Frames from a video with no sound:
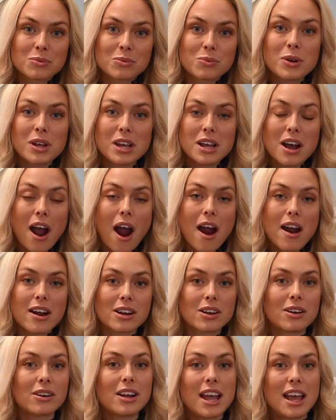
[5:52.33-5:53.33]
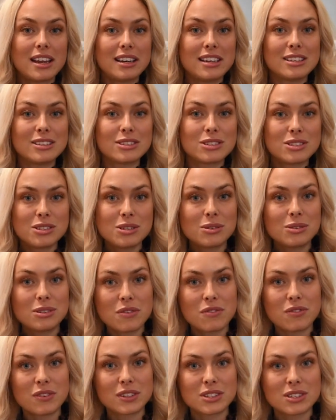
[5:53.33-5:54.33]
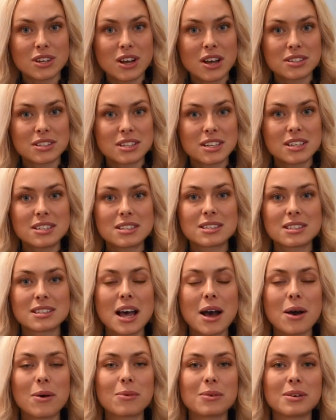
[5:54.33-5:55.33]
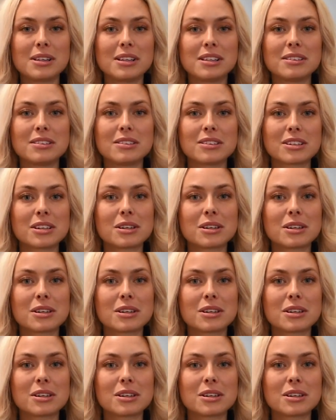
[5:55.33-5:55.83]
we are creating 2 different sauces that will